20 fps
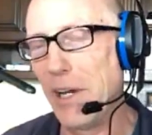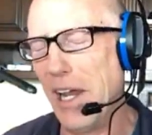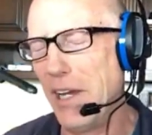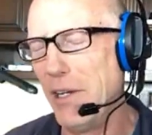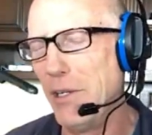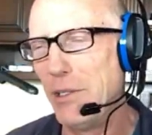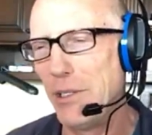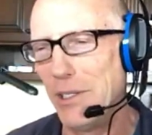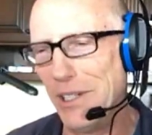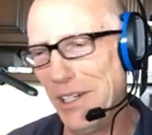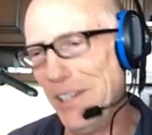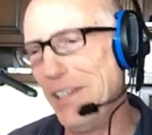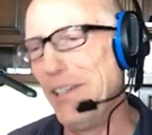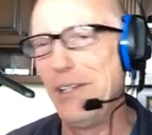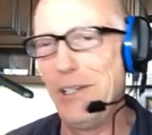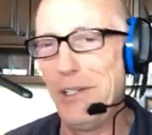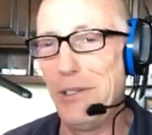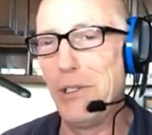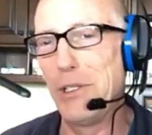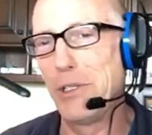okay, you just
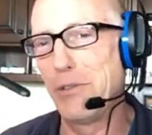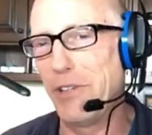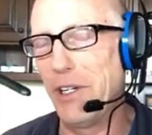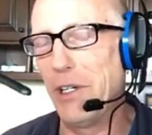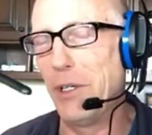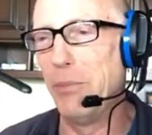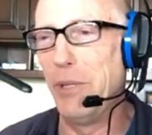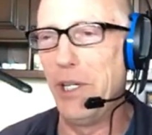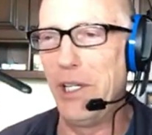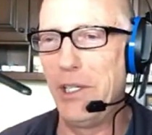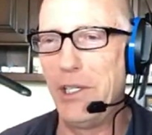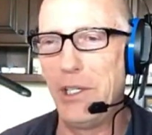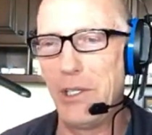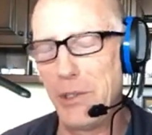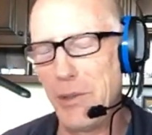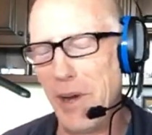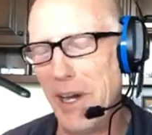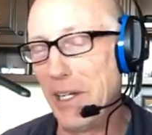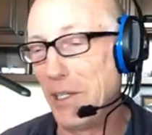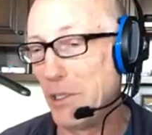you just failed
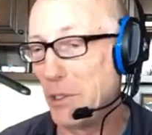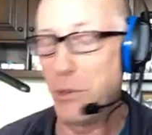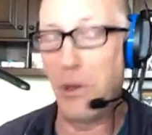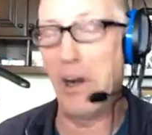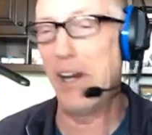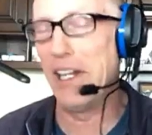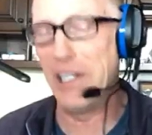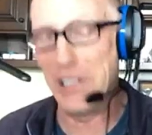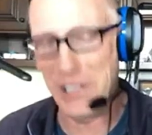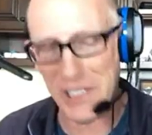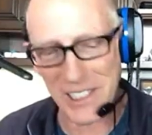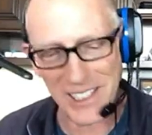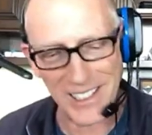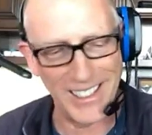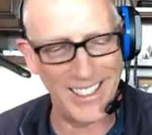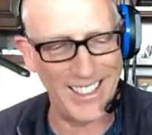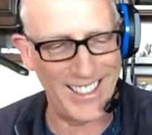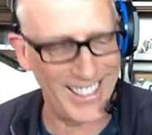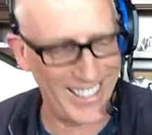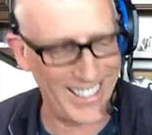media training twice.